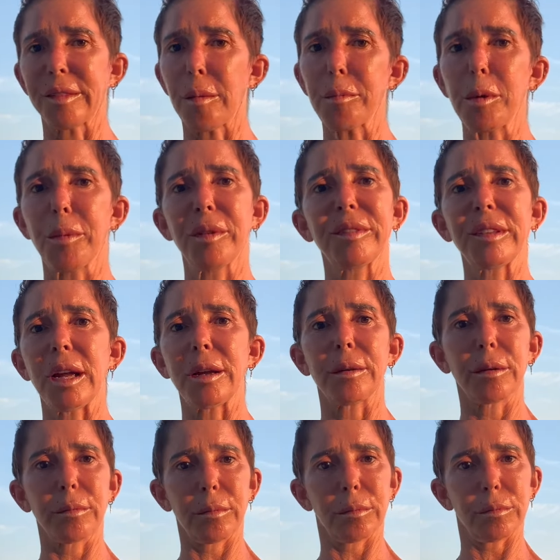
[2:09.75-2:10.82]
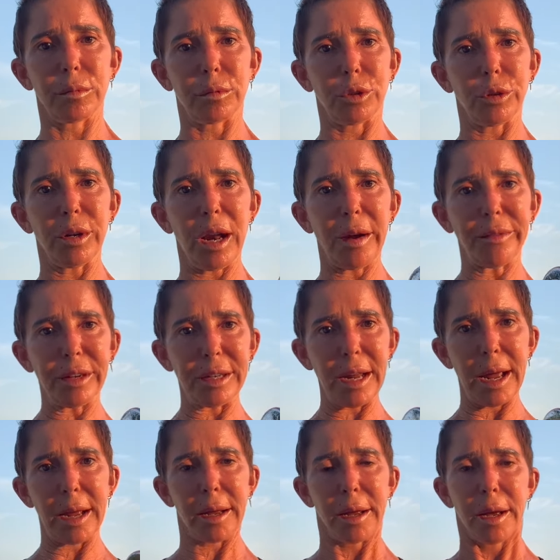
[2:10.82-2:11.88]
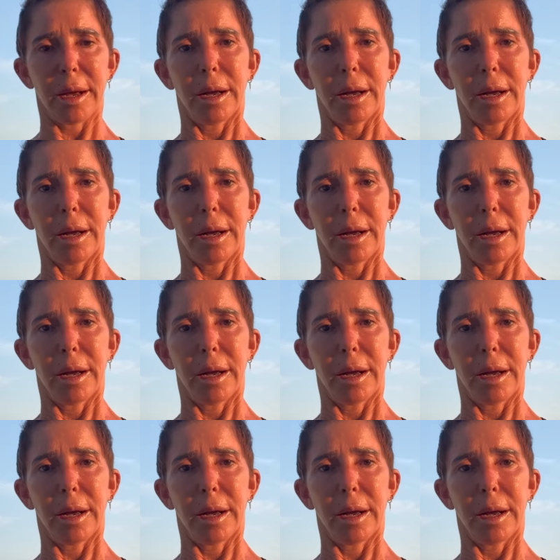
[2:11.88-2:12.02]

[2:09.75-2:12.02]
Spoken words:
Some people say do it every day.